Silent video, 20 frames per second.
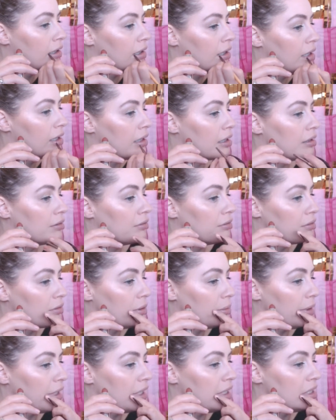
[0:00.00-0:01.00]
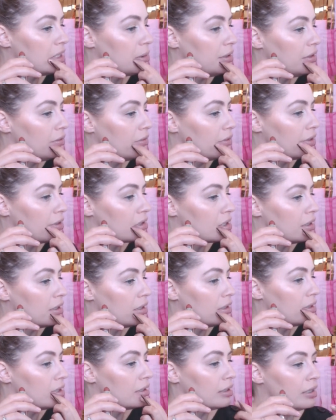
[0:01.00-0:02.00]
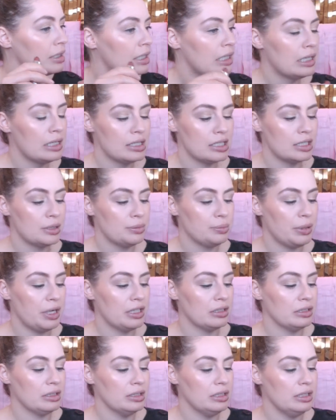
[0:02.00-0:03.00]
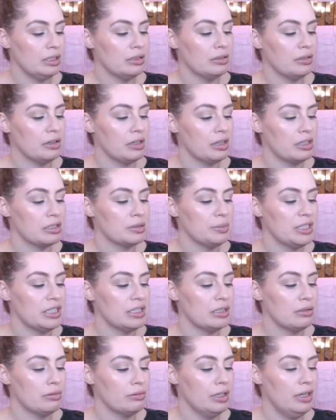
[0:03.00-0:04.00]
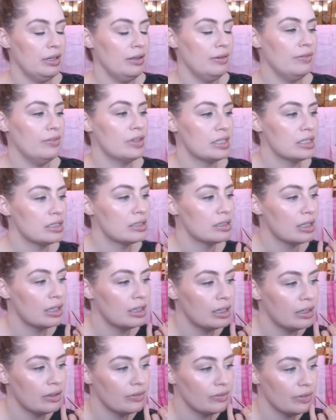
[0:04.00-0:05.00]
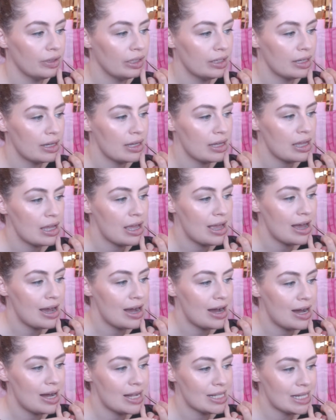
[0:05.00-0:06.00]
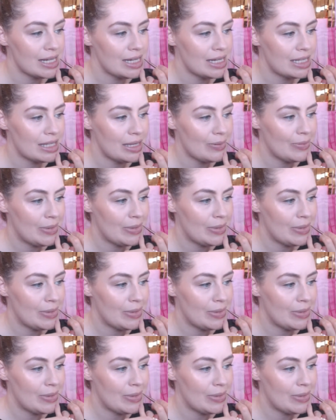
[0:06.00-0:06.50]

It reminds me of those like sparkly Christmas wreaths that have like holly in them.